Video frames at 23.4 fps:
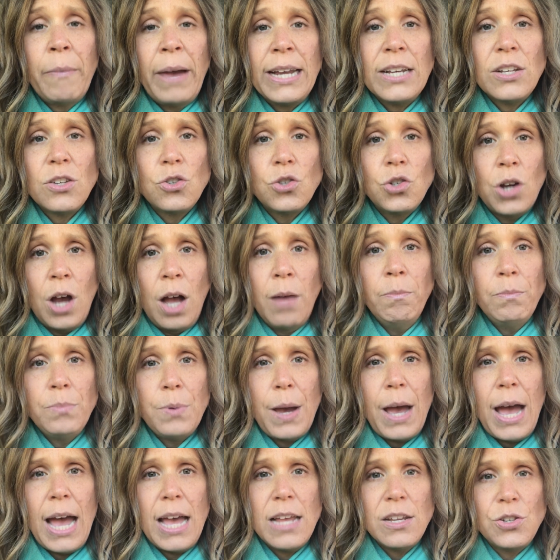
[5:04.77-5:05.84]
might jump
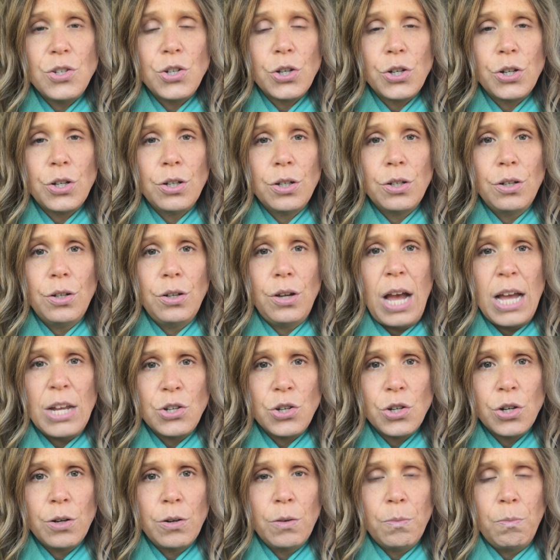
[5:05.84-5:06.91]
as you're
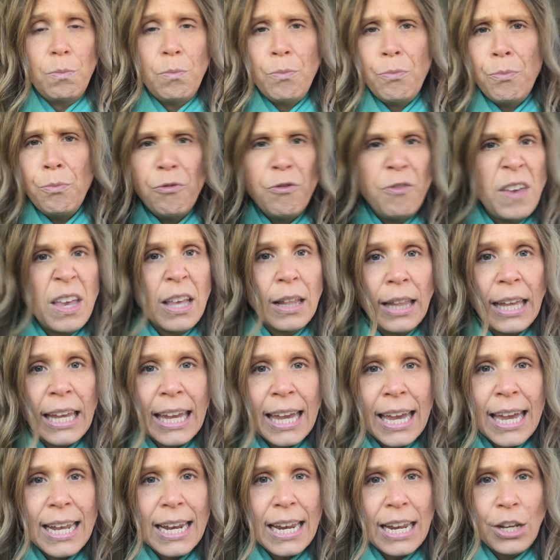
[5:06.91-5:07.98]

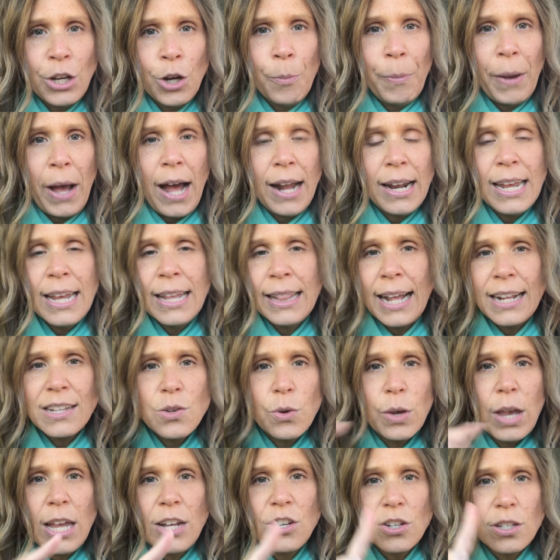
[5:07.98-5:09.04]
feeling it in your body, and that's
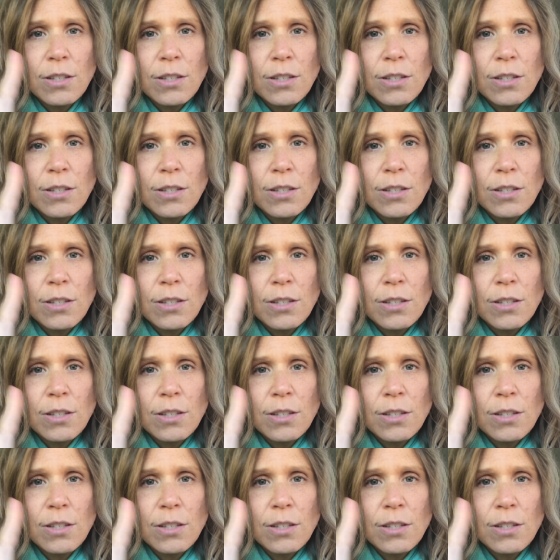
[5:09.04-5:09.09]
okay.